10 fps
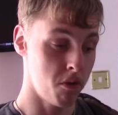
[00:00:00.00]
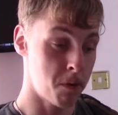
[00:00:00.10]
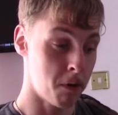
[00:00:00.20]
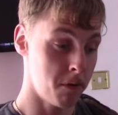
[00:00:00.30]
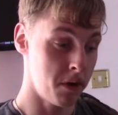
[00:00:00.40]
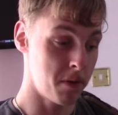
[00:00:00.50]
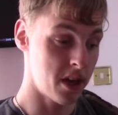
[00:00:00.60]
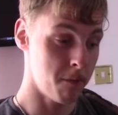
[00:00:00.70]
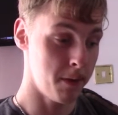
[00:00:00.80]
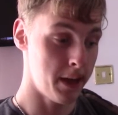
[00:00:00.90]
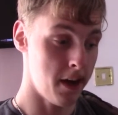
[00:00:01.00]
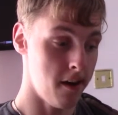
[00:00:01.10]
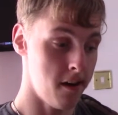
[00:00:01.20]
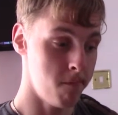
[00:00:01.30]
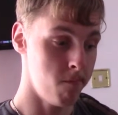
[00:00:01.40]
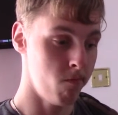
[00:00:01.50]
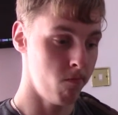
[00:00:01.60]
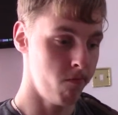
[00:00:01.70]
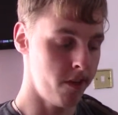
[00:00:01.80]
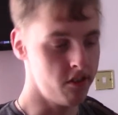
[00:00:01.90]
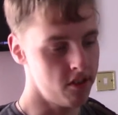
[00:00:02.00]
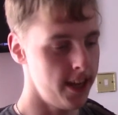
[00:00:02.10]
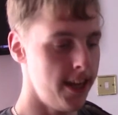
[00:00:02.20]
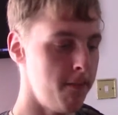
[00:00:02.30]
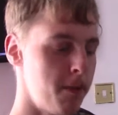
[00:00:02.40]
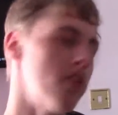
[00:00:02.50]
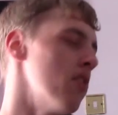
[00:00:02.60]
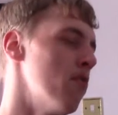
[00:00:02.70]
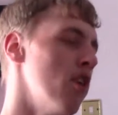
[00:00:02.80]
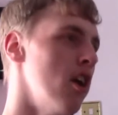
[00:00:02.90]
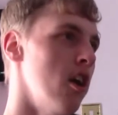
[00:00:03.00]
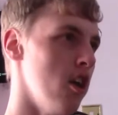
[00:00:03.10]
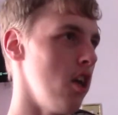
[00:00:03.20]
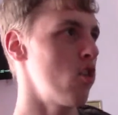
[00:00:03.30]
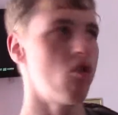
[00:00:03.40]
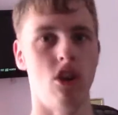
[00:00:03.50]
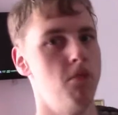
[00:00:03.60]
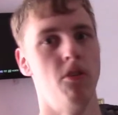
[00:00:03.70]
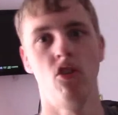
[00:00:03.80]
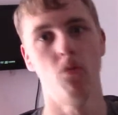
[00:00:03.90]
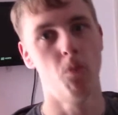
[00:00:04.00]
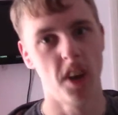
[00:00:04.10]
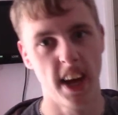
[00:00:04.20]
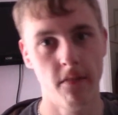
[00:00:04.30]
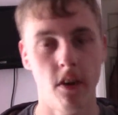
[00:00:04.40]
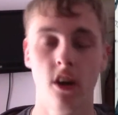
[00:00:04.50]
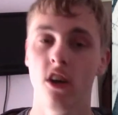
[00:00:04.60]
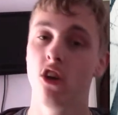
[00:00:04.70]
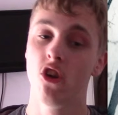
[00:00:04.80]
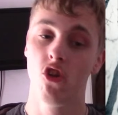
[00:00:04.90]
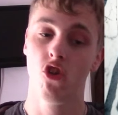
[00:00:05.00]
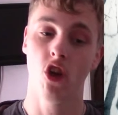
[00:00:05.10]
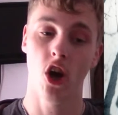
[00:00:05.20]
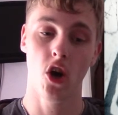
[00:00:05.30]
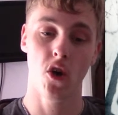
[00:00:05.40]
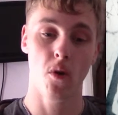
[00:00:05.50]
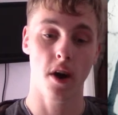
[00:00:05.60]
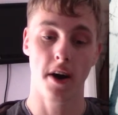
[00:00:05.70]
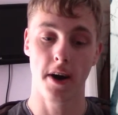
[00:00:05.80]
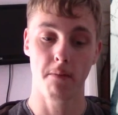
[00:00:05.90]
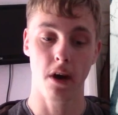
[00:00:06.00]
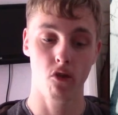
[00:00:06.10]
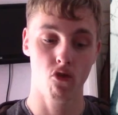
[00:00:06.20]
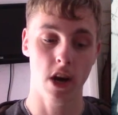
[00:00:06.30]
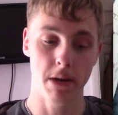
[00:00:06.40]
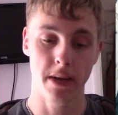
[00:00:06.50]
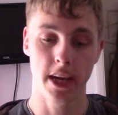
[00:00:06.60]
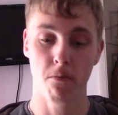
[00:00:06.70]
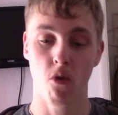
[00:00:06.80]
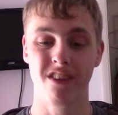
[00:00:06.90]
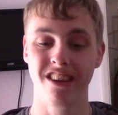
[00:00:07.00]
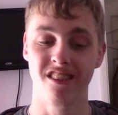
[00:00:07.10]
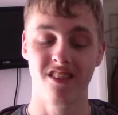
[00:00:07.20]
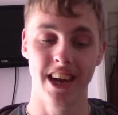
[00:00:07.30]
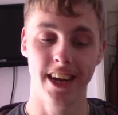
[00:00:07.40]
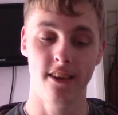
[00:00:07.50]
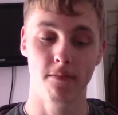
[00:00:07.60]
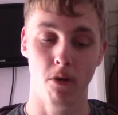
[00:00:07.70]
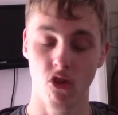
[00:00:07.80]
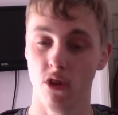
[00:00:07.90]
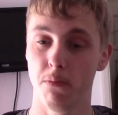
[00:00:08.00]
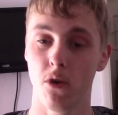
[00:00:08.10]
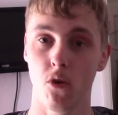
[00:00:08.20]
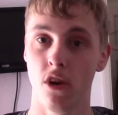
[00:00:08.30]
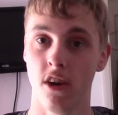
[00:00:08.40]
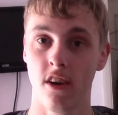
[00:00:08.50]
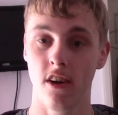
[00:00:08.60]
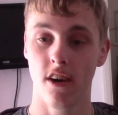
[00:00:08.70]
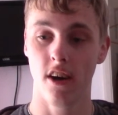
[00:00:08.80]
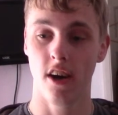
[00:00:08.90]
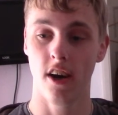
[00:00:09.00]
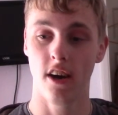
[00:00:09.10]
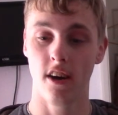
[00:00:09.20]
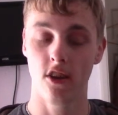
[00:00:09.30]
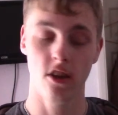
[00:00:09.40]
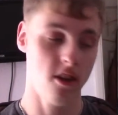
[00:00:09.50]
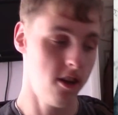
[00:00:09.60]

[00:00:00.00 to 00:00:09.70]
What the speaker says: will probably be coming next year because of like Christmas and whatever. So I'll try to make it more entertaining as possible. And